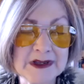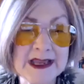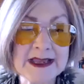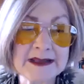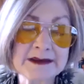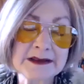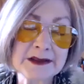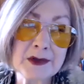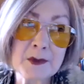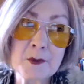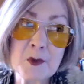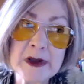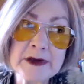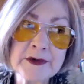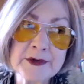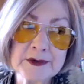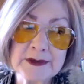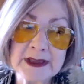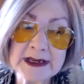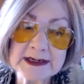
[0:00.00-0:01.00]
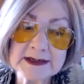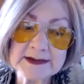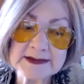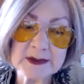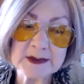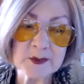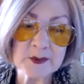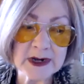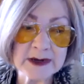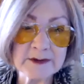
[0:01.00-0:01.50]
And no wonder, like I
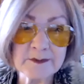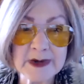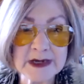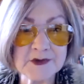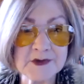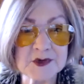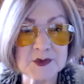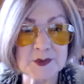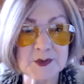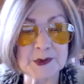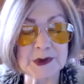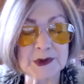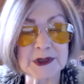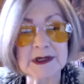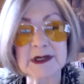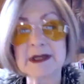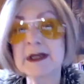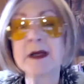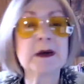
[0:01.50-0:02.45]
said, when I read your book,